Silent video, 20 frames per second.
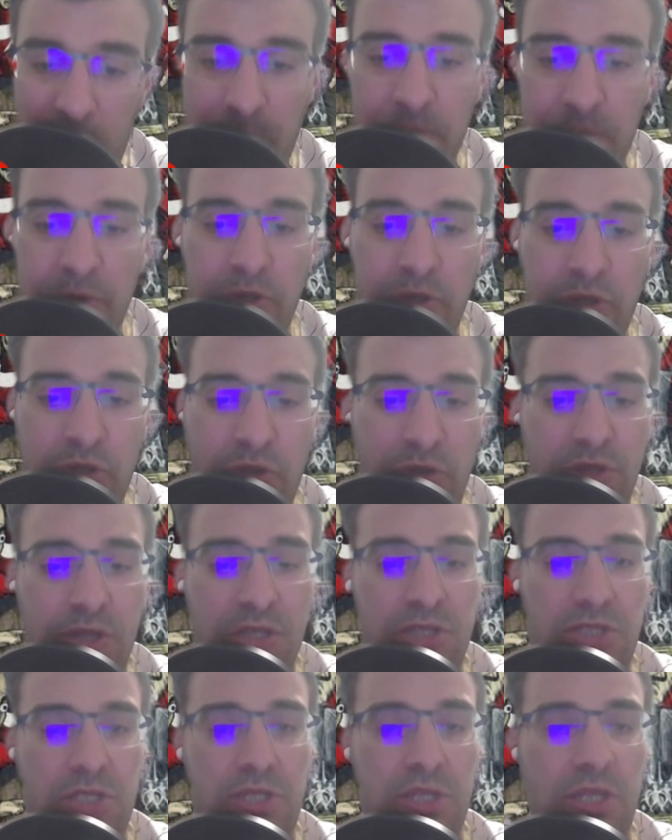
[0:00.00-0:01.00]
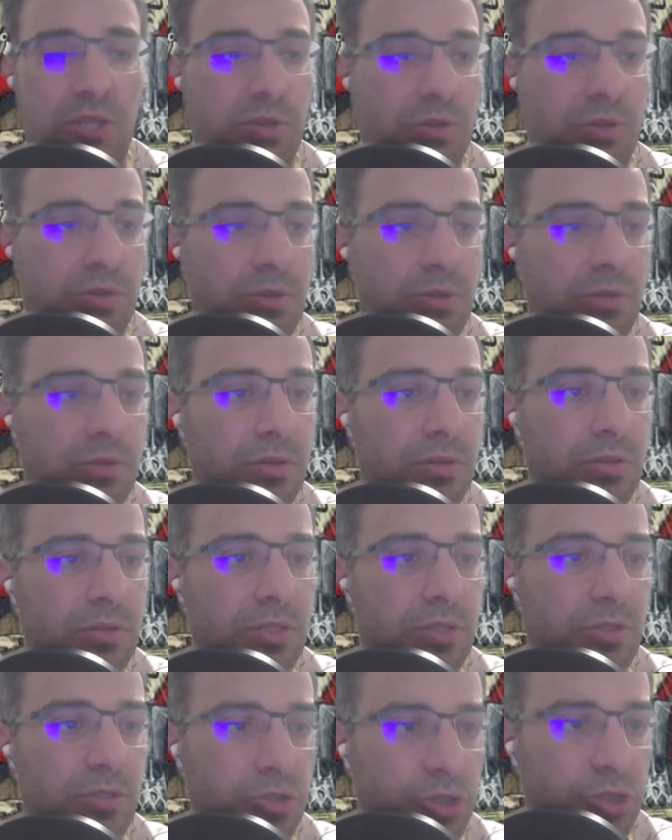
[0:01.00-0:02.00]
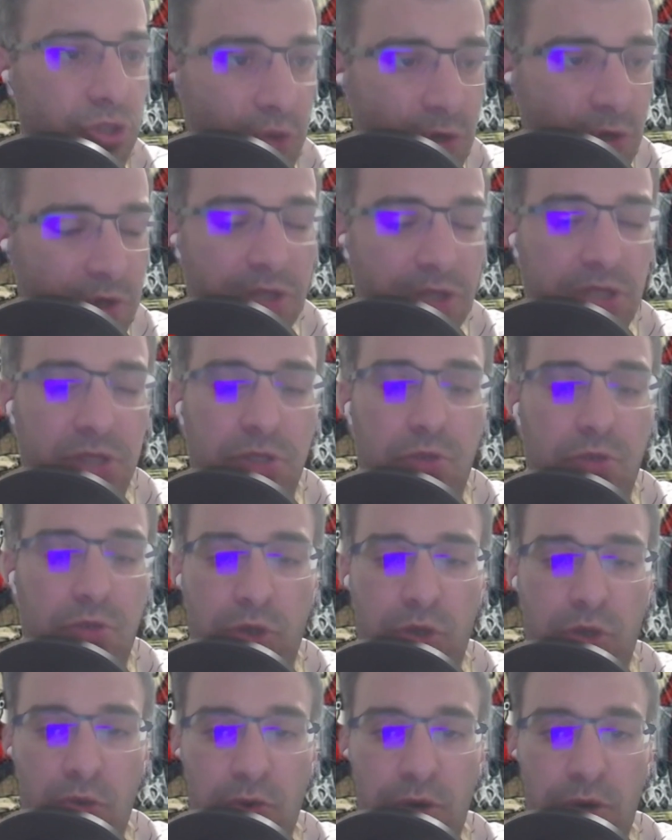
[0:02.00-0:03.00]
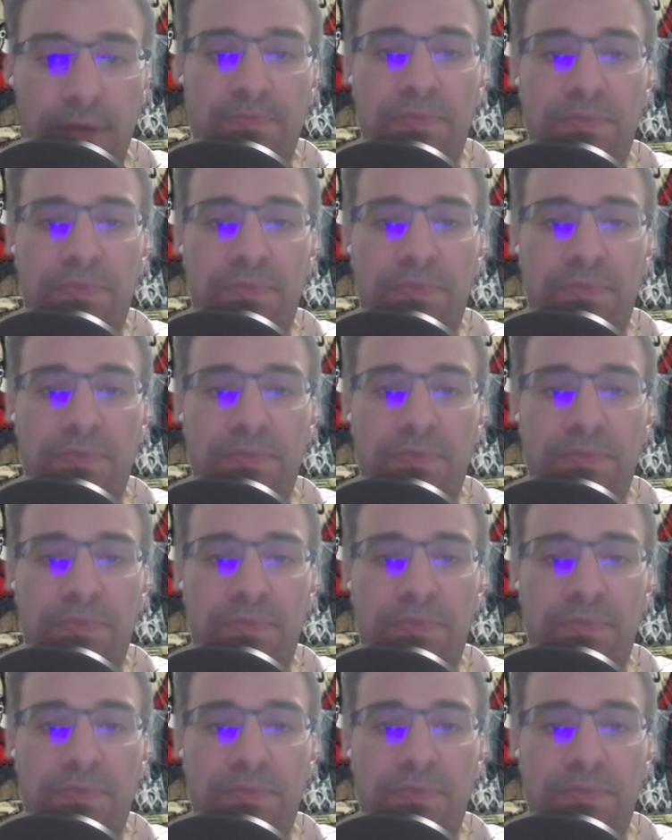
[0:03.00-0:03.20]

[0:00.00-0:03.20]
you enjoyed this little short, this little recording.